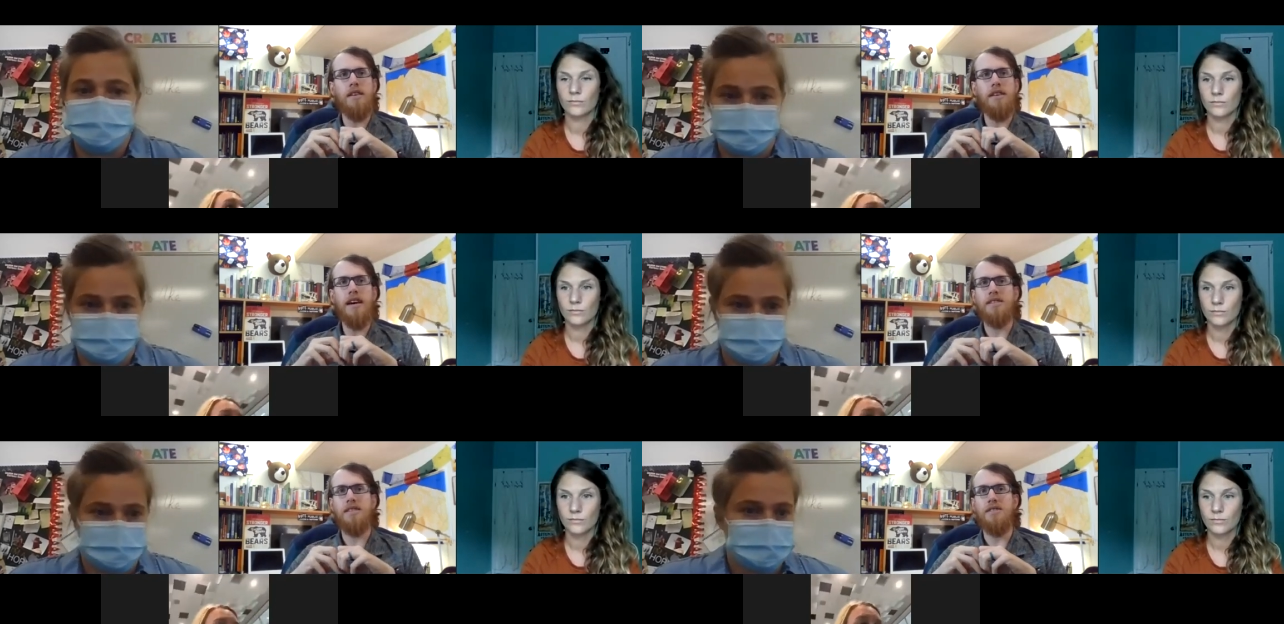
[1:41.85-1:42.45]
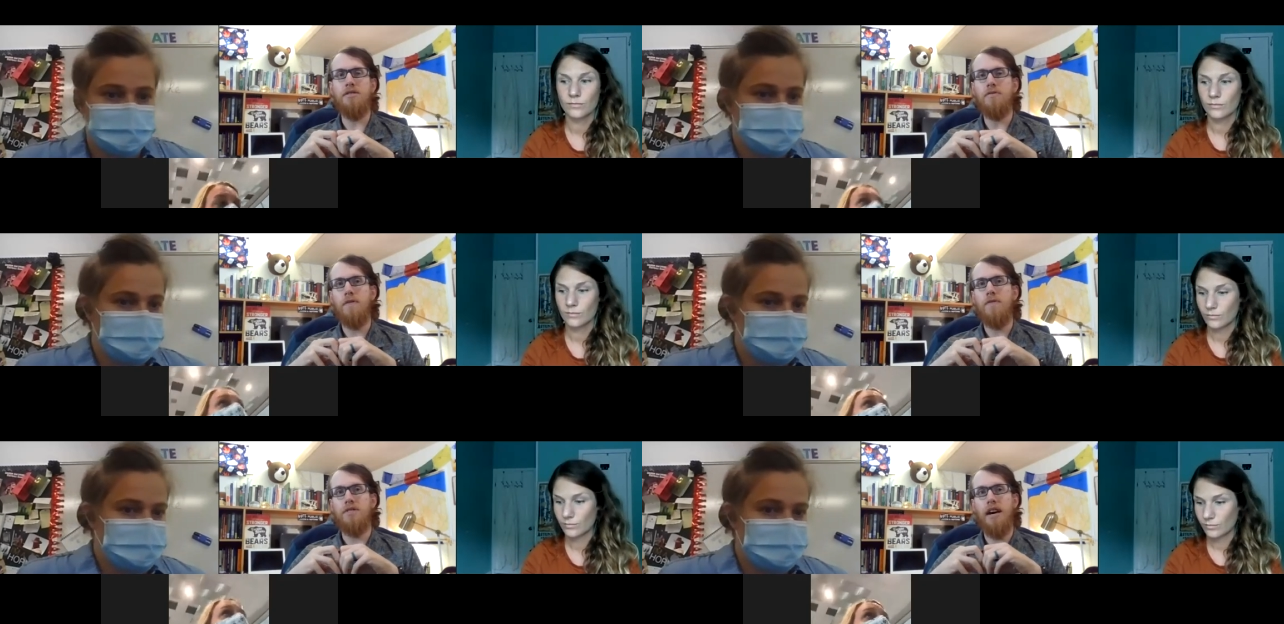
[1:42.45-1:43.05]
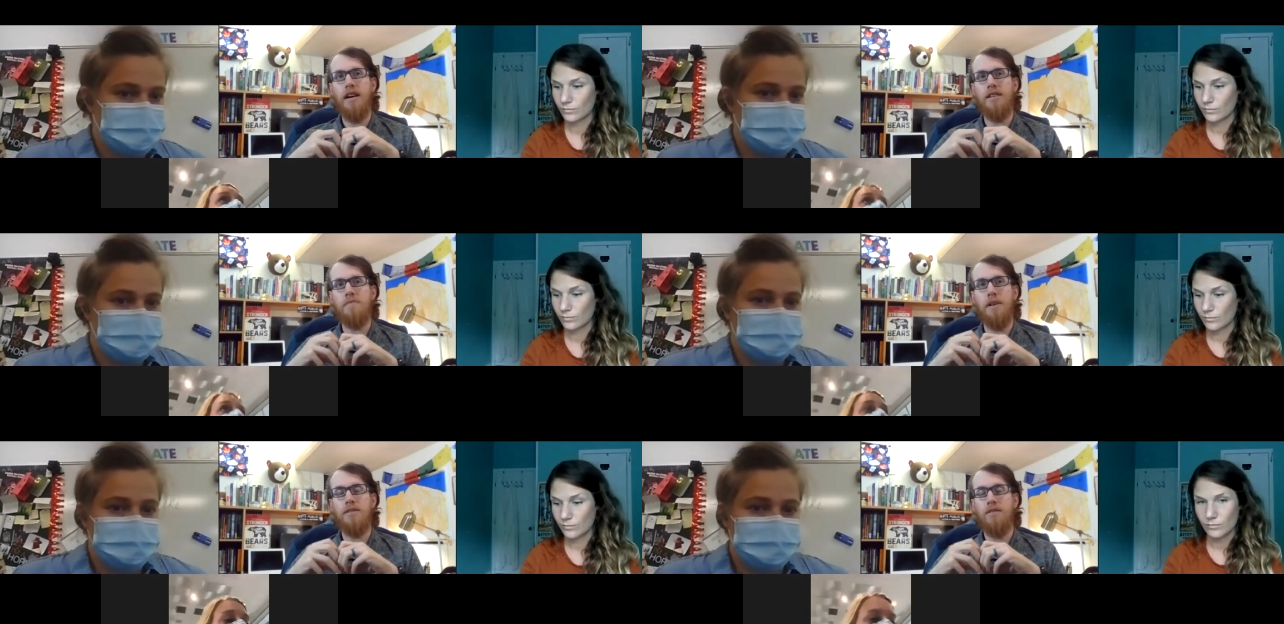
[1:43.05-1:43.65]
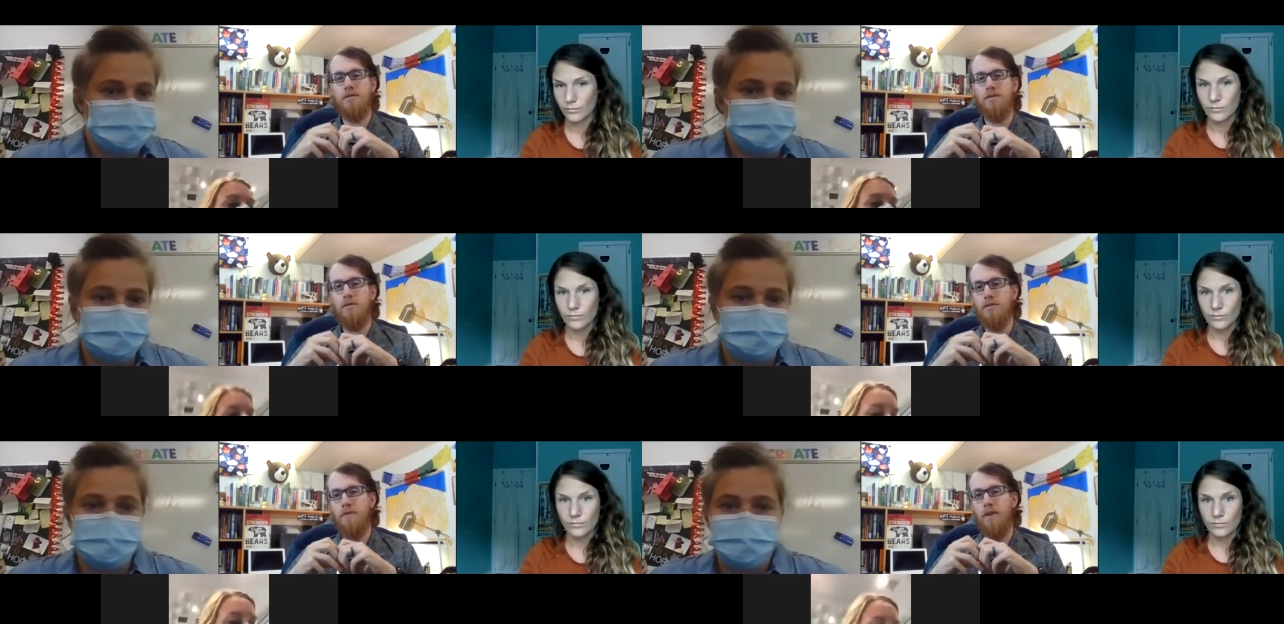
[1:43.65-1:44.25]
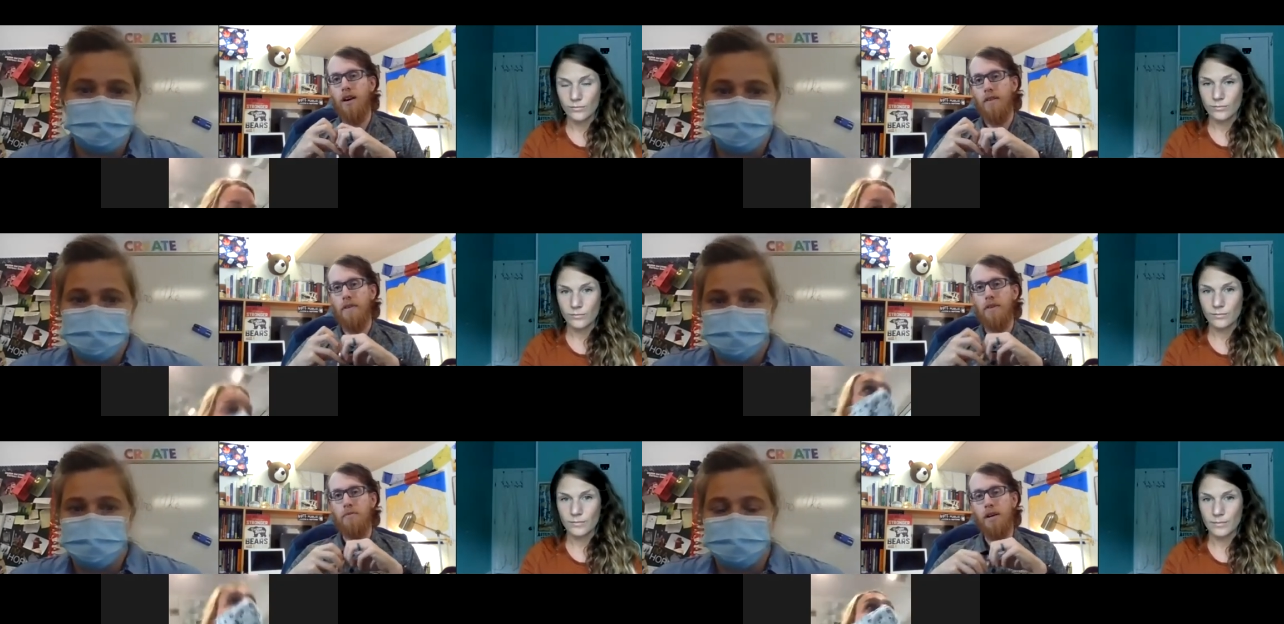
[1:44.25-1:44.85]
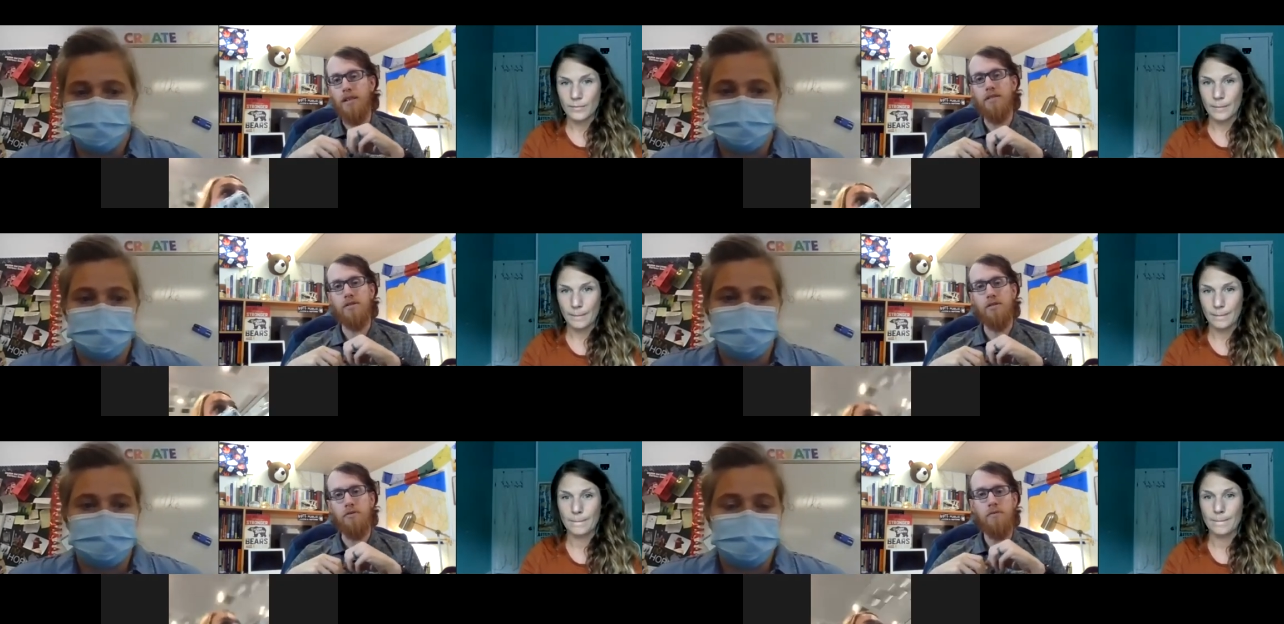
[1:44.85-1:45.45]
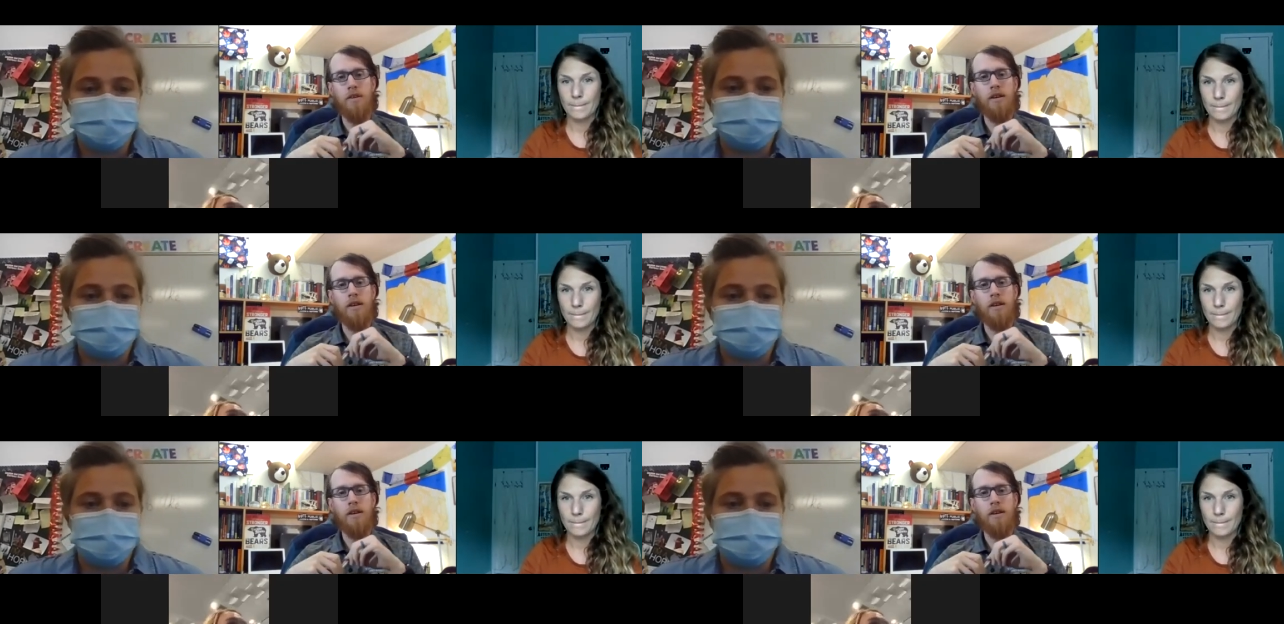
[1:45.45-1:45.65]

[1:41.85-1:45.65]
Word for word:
Speaker 1: yes, it's useful for science, but it's also useful a lot of other places too.